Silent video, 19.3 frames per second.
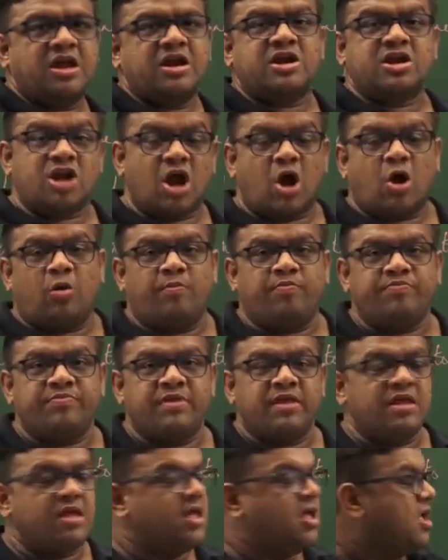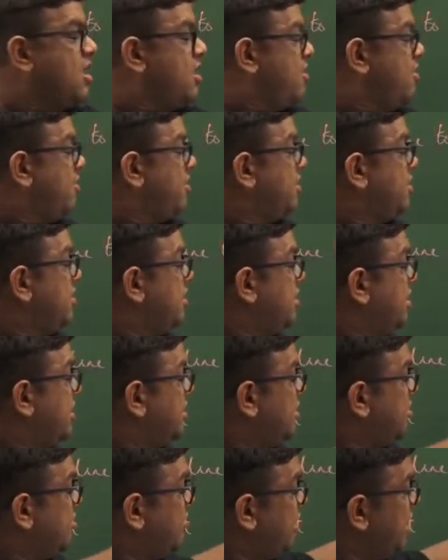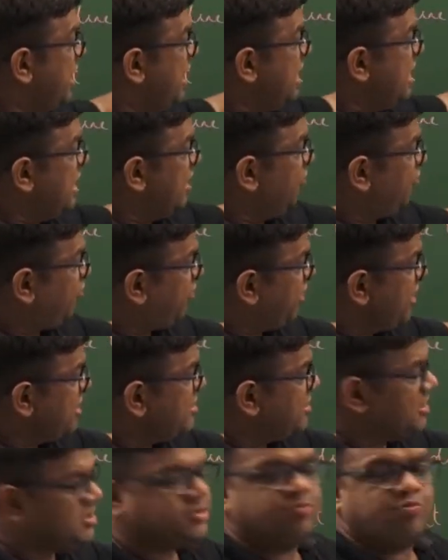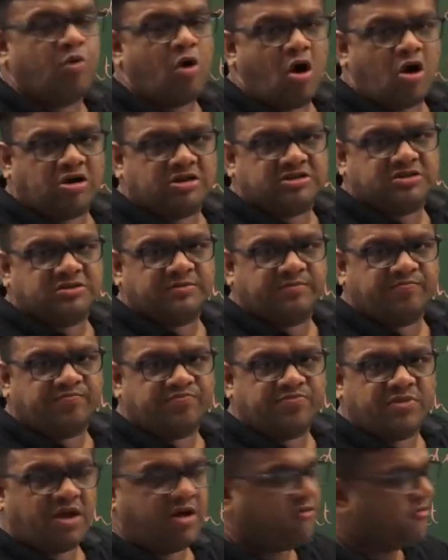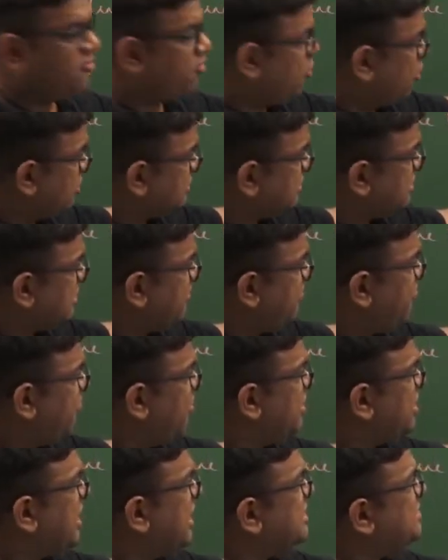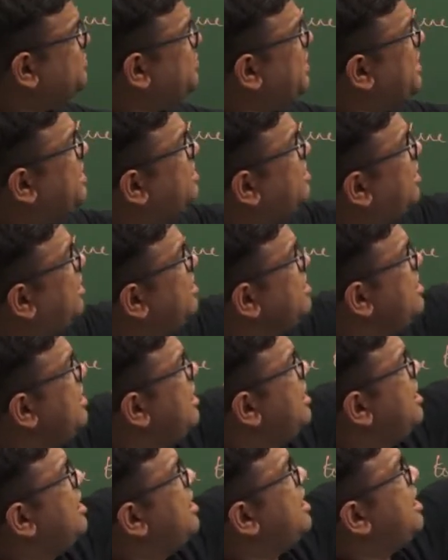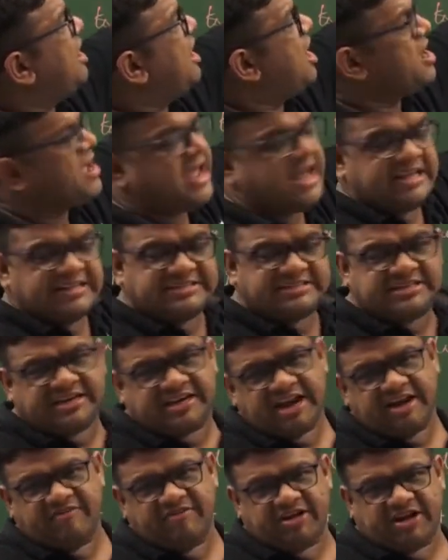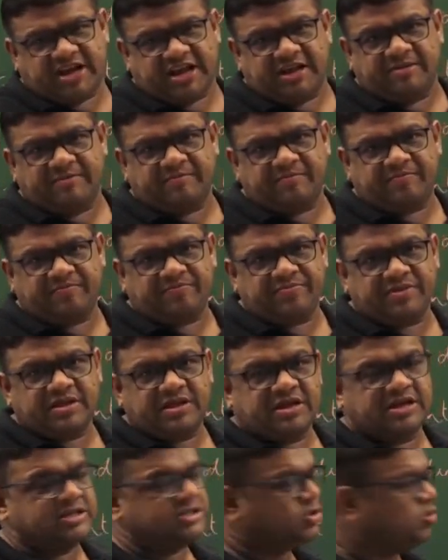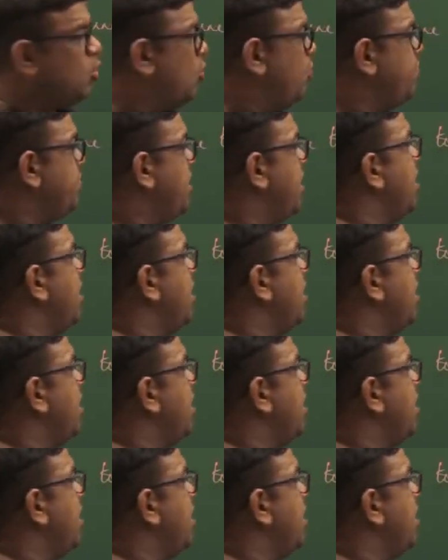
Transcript: Now, in lifting this box, of course some work has been done against gravity. So,